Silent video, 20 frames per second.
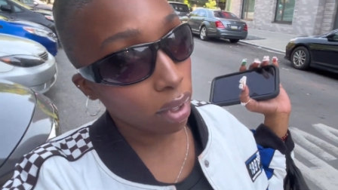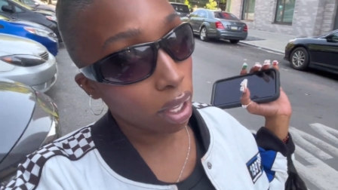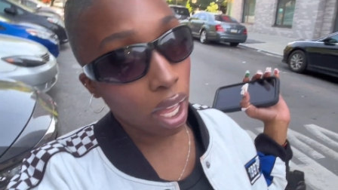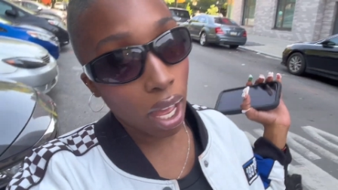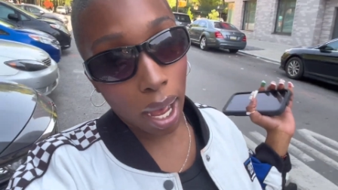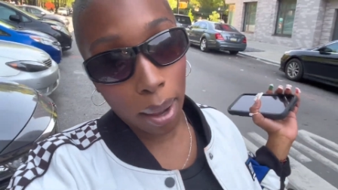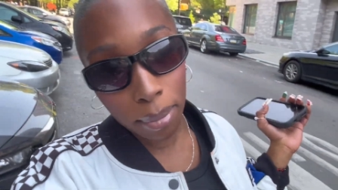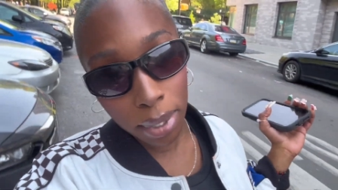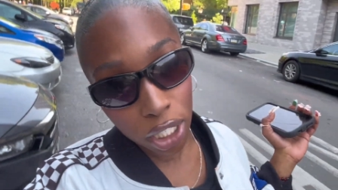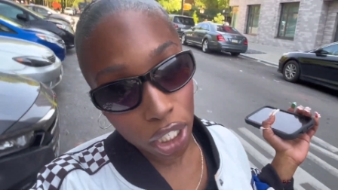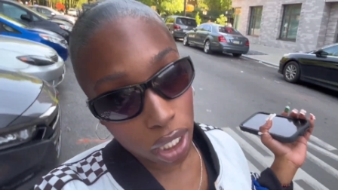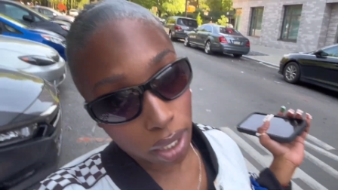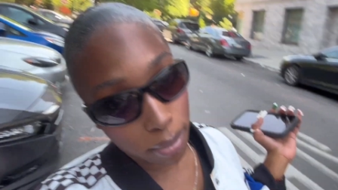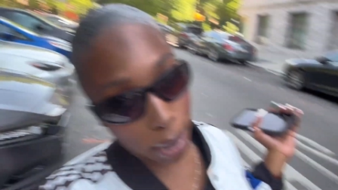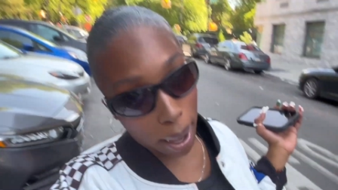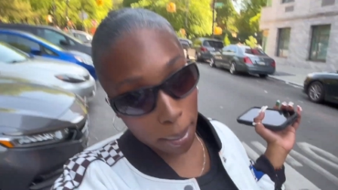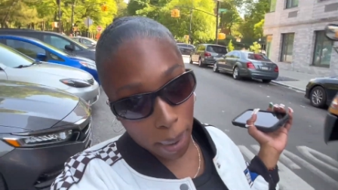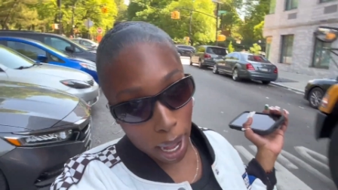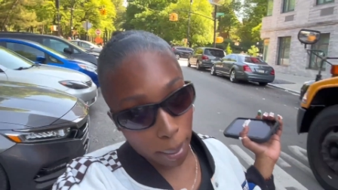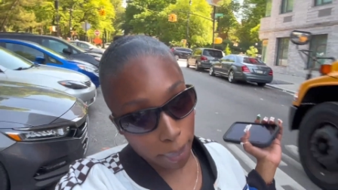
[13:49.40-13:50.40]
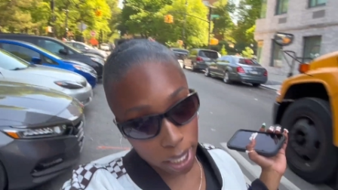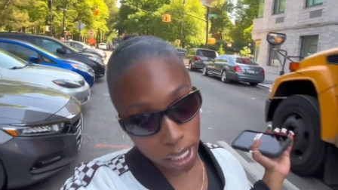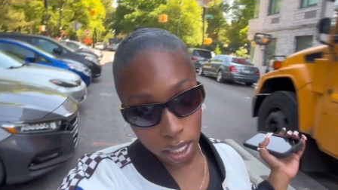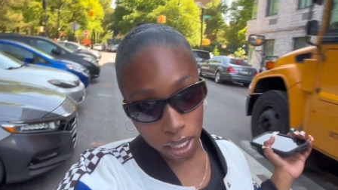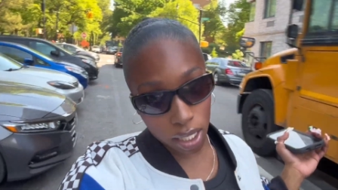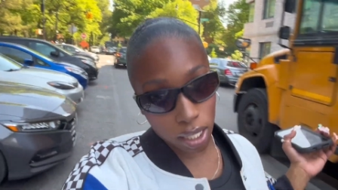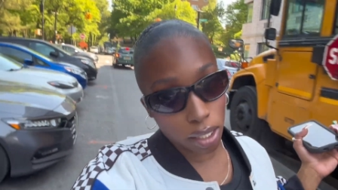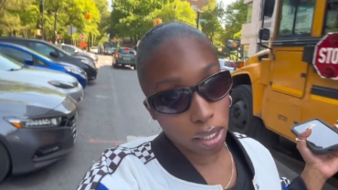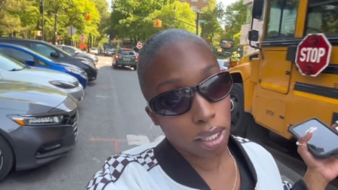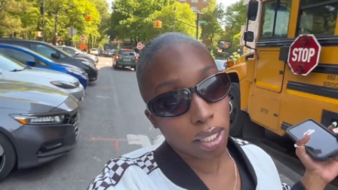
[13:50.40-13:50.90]
I'ma just mind my
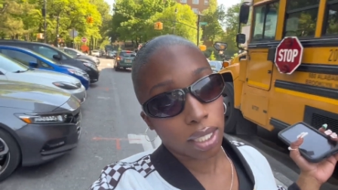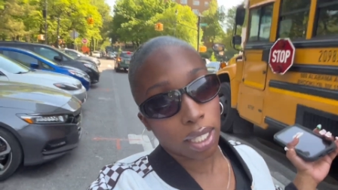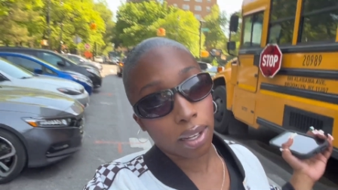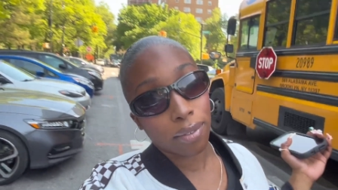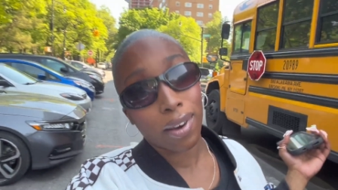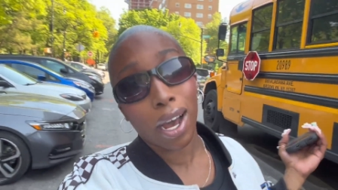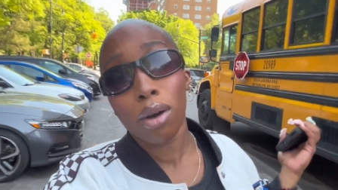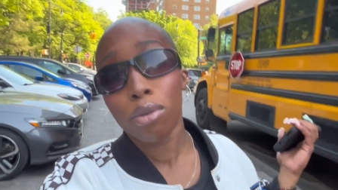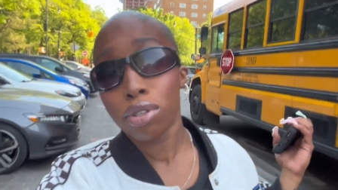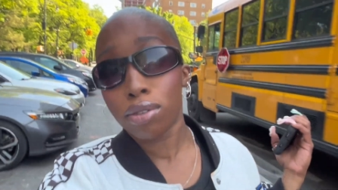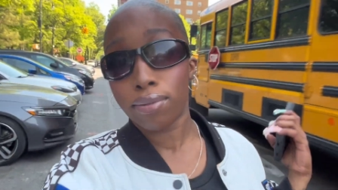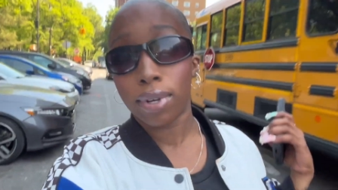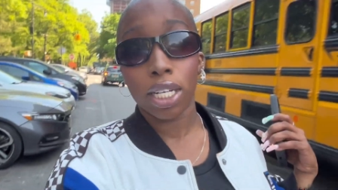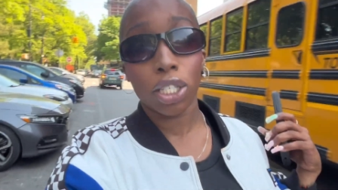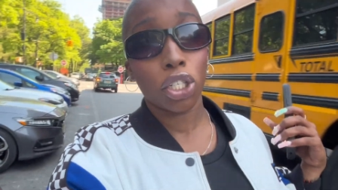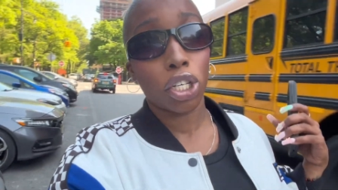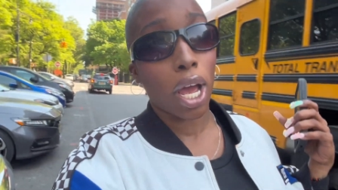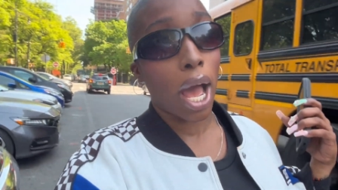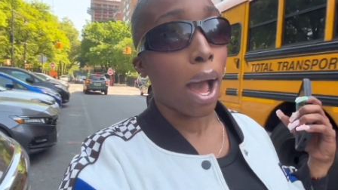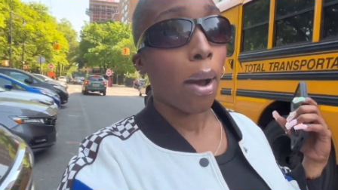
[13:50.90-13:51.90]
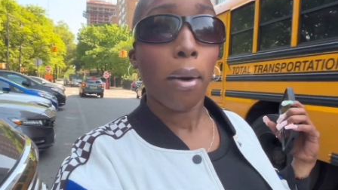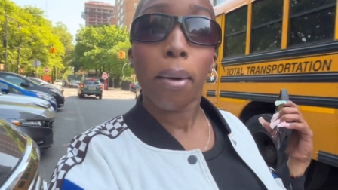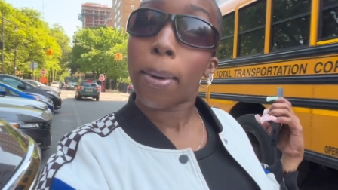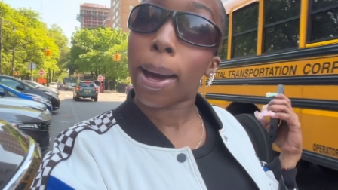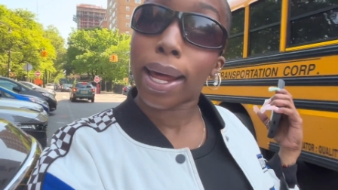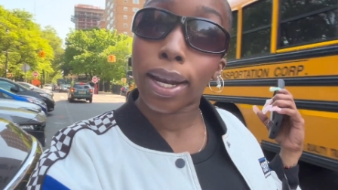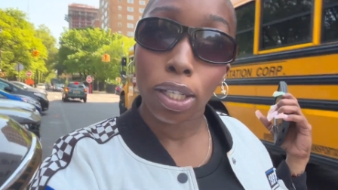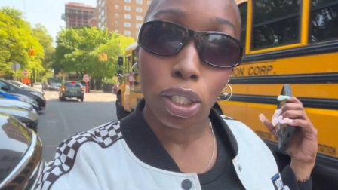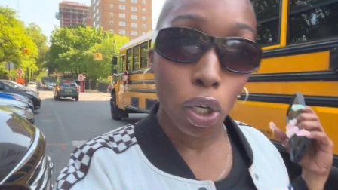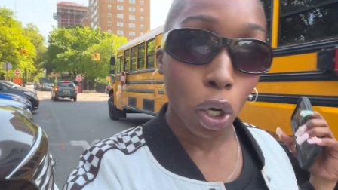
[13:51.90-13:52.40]
business. If I was rich, I would
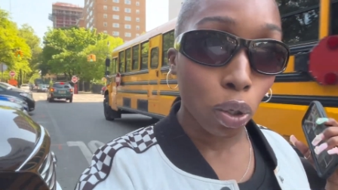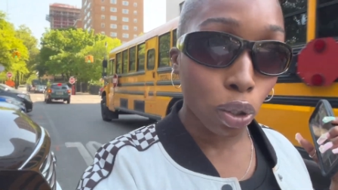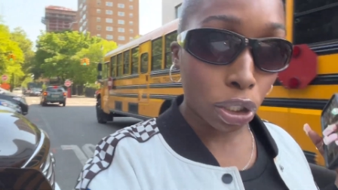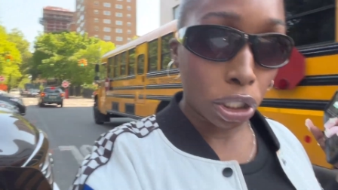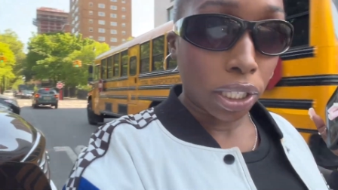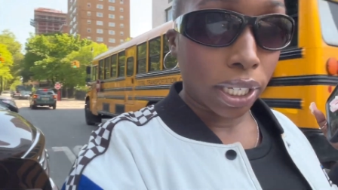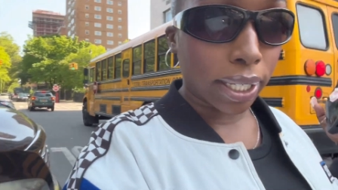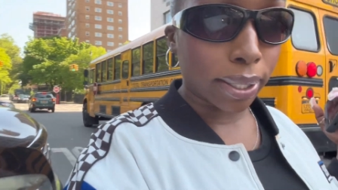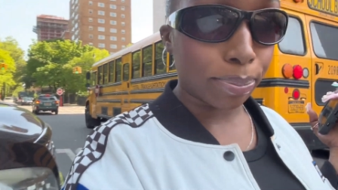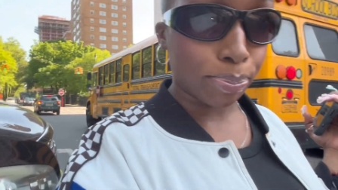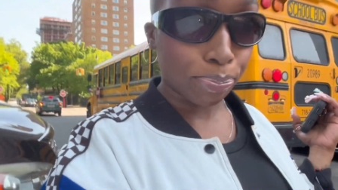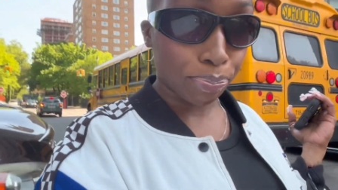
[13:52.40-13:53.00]
buy this whole shit.